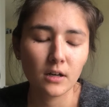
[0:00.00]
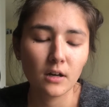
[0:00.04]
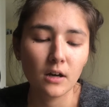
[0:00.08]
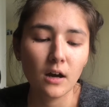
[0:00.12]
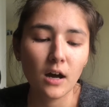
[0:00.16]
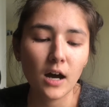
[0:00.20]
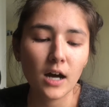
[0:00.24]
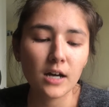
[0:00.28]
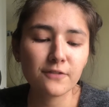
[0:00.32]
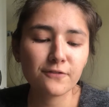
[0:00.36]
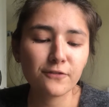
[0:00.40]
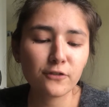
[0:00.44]

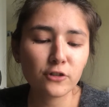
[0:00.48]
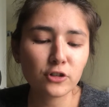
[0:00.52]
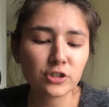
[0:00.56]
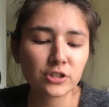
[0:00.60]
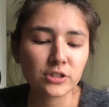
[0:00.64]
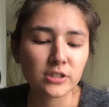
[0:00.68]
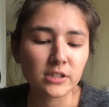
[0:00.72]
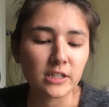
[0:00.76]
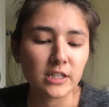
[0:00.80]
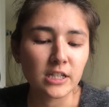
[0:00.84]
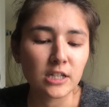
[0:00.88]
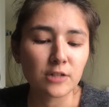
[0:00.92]

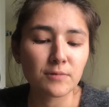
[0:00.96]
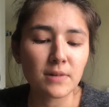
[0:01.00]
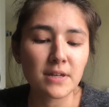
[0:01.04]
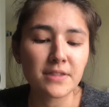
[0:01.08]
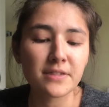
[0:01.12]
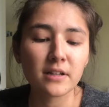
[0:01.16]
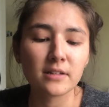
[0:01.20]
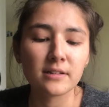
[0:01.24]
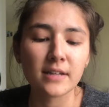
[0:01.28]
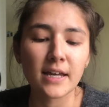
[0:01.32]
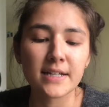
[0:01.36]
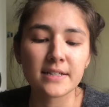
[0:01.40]
Unfortunately,
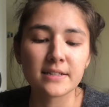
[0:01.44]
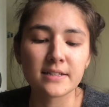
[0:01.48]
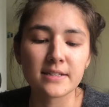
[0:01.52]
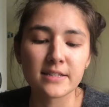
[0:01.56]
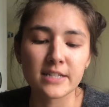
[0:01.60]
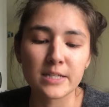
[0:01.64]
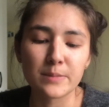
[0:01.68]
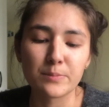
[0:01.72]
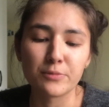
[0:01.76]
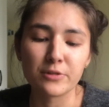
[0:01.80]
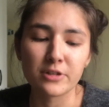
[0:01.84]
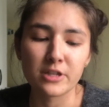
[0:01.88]
Aretha liked to
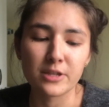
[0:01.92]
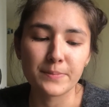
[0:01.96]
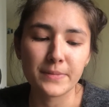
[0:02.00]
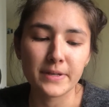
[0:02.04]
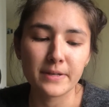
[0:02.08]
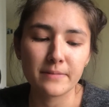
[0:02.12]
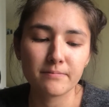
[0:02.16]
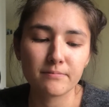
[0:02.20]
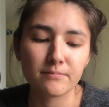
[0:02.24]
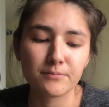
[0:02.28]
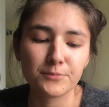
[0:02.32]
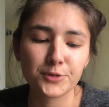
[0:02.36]
sleep with me,
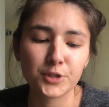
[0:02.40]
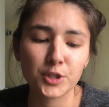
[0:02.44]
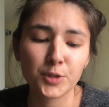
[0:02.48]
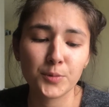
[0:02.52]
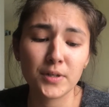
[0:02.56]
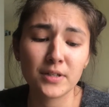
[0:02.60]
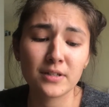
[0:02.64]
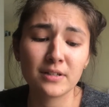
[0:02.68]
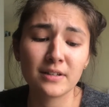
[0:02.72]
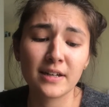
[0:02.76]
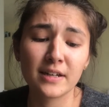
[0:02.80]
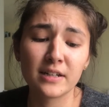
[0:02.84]
so it
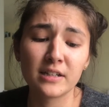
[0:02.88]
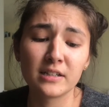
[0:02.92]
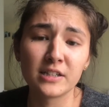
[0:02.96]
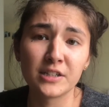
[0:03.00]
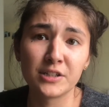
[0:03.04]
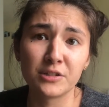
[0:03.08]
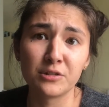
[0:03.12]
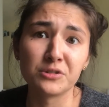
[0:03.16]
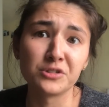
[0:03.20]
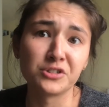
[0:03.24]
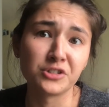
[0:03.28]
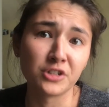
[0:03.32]
could get a
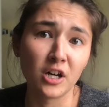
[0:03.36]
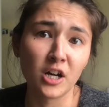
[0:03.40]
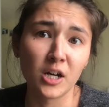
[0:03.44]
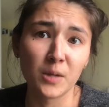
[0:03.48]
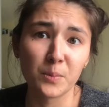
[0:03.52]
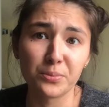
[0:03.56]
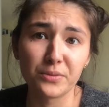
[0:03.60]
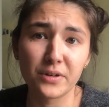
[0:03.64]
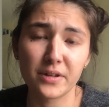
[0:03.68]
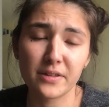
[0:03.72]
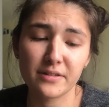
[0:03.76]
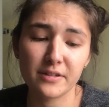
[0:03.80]
little dog
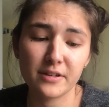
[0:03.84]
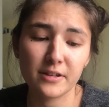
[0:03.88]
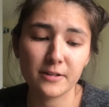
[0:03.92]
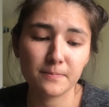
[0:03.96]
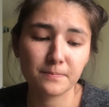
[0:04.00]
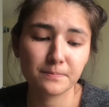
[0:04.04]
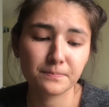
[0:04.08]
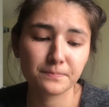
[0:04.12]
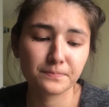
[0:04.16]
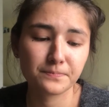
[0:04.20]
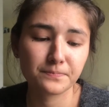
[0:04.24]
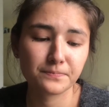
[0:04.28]
breathy.
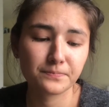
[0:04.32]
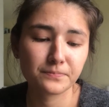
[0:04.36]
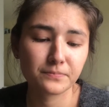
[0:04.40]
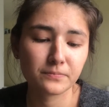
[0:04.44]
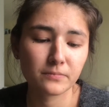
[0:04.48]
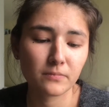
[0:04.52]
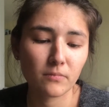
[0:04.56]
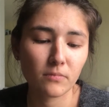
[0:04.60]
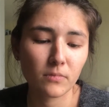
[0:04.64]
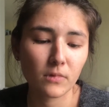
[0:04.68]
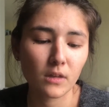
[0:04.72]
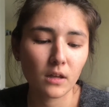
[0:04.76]

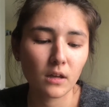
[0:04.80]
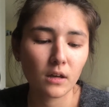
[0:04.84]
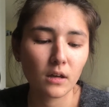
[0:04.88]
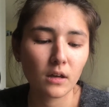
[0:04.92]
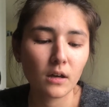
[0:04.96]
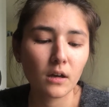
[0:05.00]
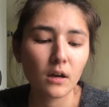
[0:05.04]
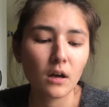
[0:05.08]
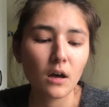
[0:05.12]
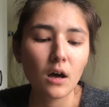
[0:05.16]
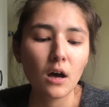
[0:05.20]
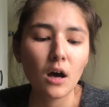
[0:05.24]

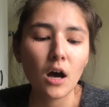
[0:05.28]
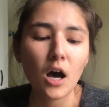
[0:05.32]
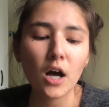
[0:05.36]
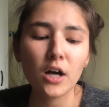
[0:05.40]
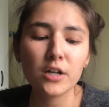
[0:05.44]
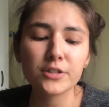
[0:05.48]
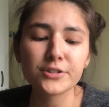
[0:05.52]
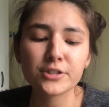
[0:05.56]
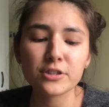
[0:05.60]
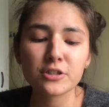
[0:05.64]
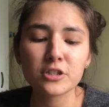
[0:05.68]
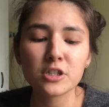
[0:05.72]

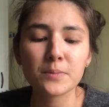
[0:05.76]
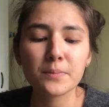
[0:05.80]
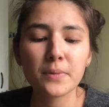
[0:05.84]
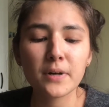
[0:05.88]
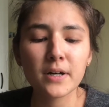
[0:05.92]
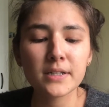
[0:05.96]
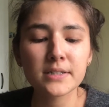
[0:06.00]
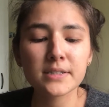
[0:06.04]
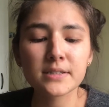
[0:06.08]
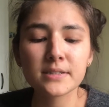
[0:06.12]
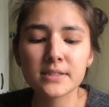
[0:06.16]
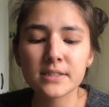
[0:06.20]
Also, the
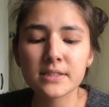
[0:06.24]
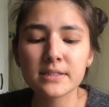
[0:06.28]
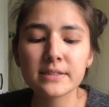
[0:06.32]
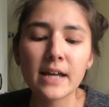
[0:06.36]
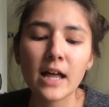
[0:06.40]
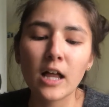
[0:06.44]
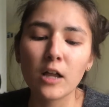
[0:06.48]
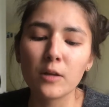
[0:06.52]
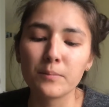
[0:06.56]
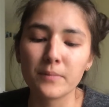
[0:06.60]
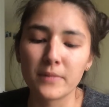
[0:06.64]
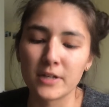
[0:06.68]
box didn't
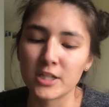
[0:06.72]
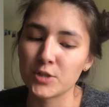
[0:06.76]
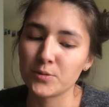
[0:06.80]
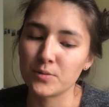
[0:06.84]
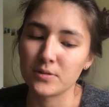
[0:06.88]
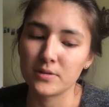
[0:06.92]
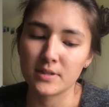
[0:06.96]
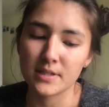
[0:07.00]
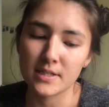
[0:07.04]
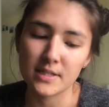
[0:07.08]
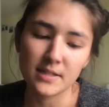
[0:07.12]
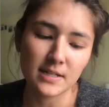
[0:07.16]
help much with
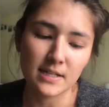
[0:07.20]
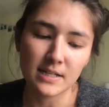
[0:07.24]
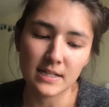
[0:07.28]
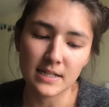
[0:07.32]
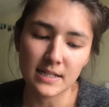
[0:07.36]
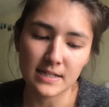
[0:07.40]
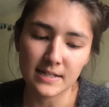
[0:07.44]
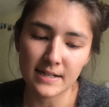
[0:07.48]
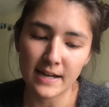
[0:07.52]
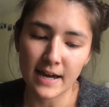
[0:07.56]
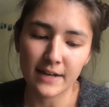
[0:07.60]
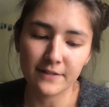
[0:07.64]
the stinky
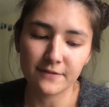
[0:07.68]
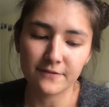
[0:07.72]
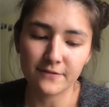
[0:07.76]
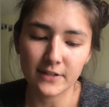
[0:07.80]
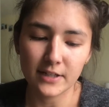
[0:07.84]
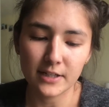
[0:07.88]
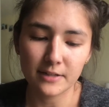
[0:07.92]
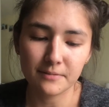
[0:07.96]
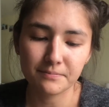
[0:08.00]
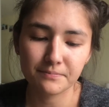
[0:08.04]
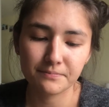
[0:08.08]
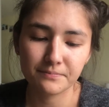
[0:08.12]
dad
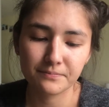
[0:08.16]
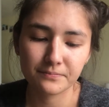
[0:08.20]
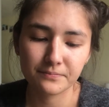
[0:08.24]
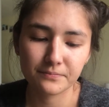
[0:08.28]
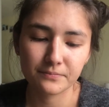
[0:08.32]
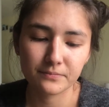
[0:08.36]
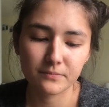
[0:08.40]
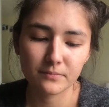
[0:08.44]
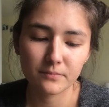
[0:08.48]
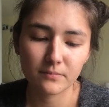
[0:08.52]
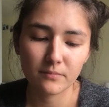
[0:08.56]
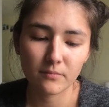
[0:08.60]
feet.
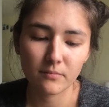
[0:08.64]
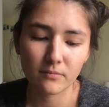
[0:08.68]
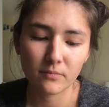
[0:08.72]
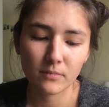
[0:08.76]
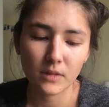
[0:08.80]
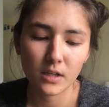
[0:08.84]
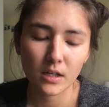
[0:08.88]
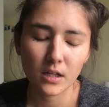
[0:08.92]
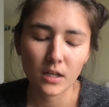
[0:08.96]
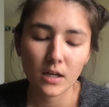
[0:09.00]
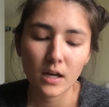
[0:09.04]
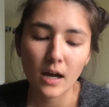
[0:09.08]

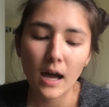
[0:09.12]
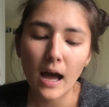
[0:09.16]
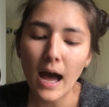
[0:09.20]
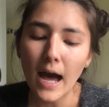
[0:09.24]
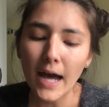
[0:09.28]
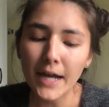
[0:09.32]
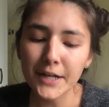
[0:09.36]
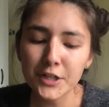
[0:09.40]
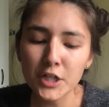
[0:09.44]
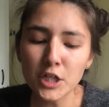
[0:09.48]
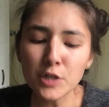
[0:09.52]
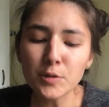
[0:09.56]
I
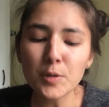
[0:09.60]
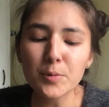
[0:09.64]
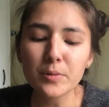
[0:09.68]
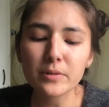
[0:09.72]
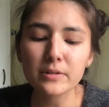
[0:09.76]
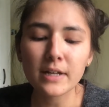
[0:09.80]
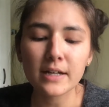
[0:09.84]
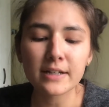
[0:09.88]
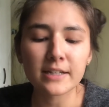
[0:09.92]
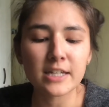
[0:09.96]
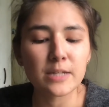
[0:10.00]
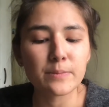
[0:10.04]
knew we were
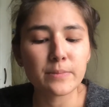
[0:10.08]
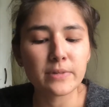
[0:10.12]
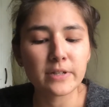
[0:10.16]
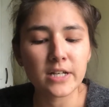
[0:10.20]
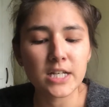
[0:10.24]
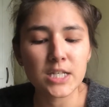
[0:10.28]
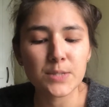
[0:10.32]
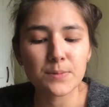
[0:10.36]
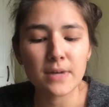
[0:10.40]
lucky because we